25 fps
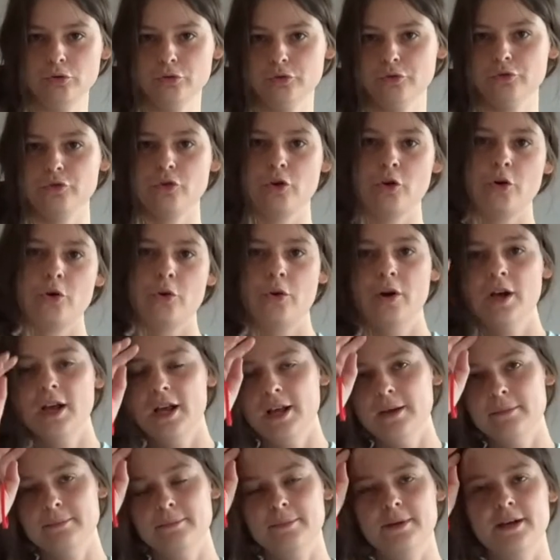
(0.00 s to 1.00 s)
So
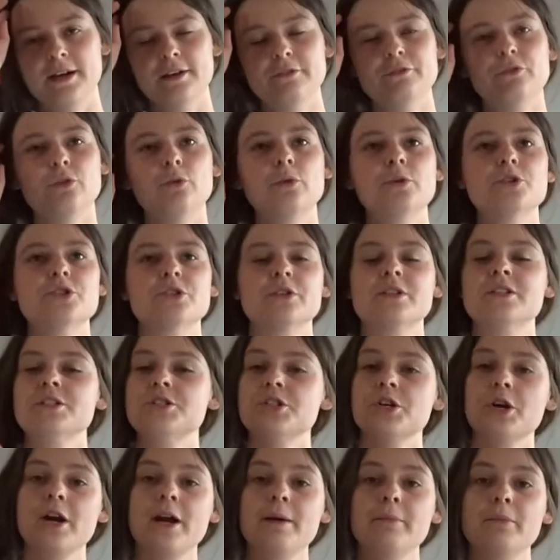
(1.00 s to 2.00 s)
my followers on
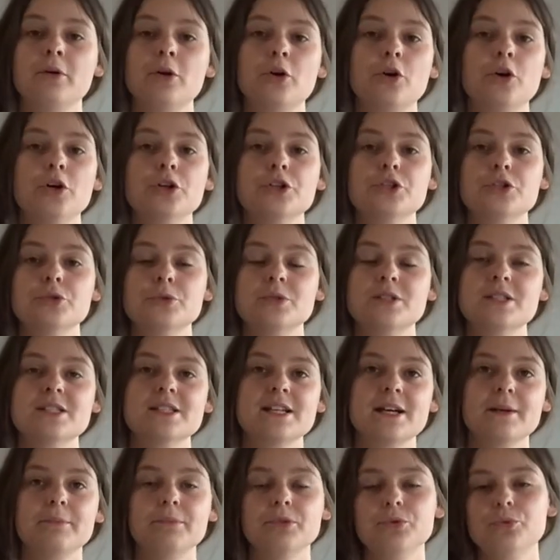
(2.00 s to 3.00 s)
Instagram are going to
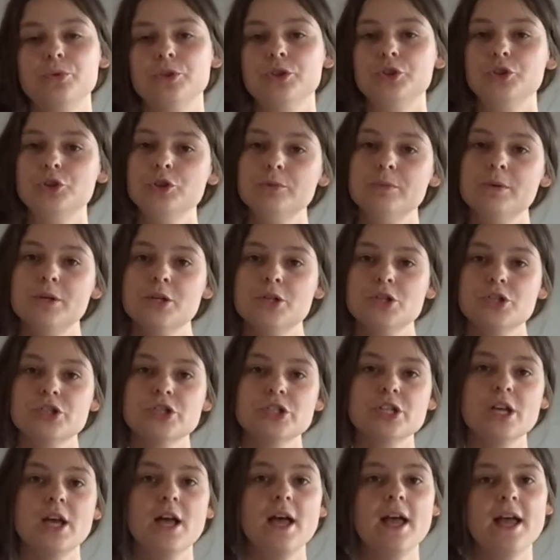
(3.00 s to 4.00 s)
decide between 2
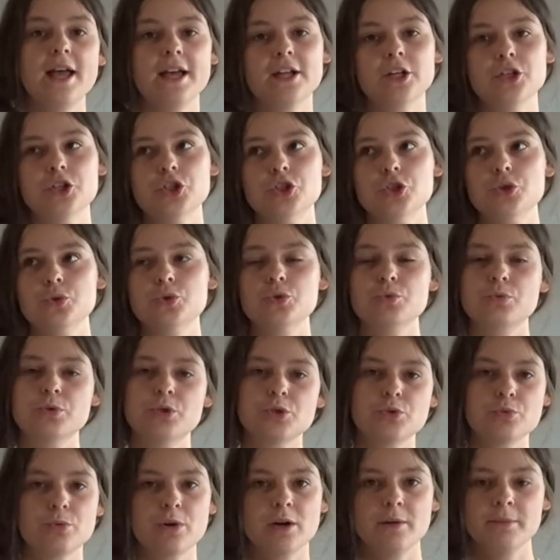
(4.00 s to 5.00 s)
books and choose
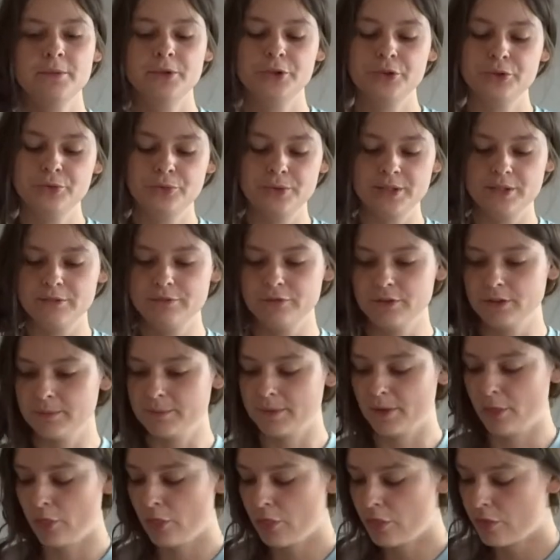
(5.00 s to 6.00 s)
which one I'm going to read for the
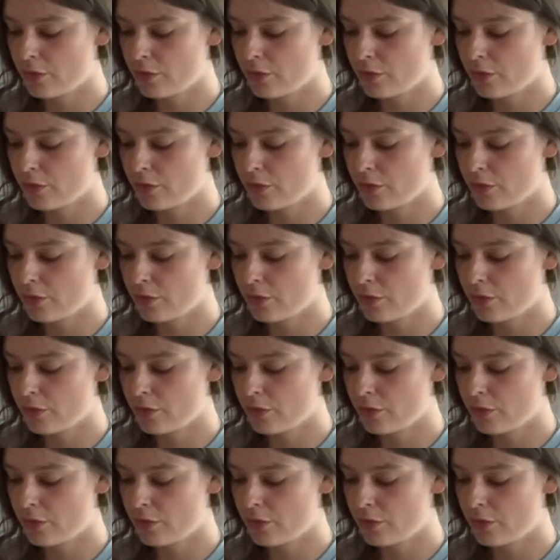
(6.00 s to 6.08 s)
month.